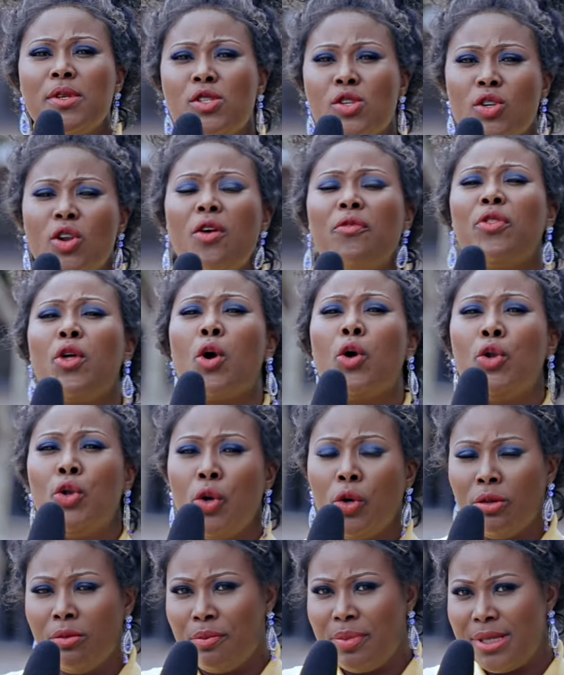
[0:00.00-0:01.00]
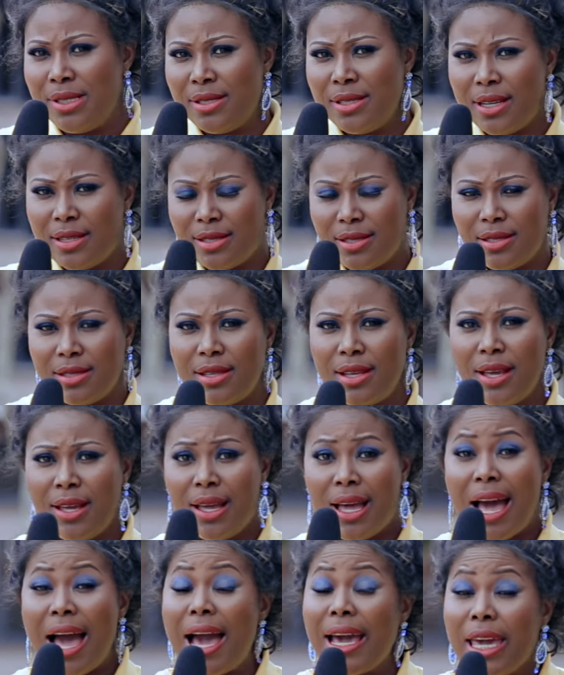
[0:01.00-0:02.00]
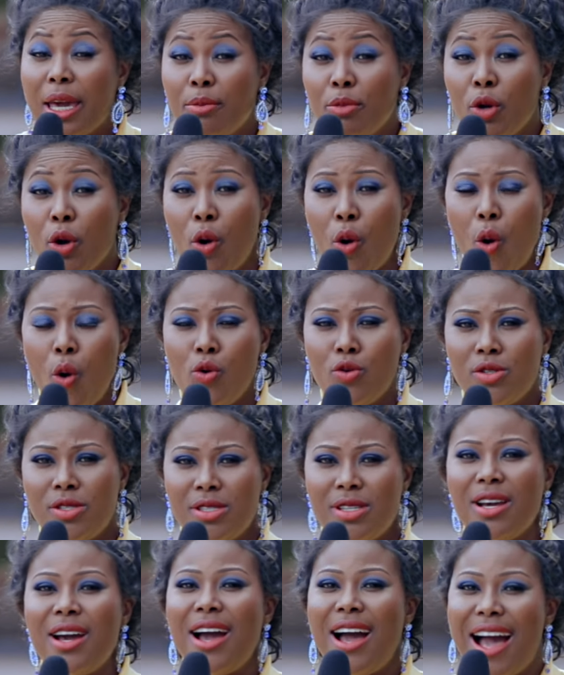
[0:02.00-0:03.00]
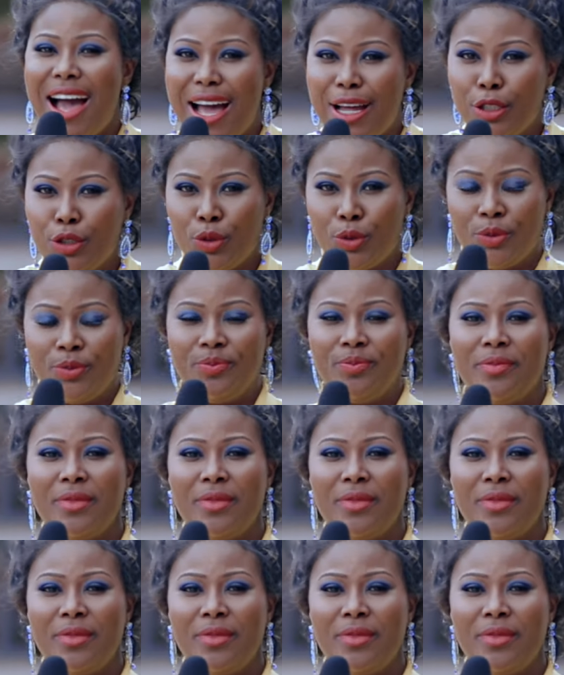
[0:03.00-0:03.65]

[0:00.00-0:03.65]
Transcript: episode of The Unknown Business. I am your host, Anu.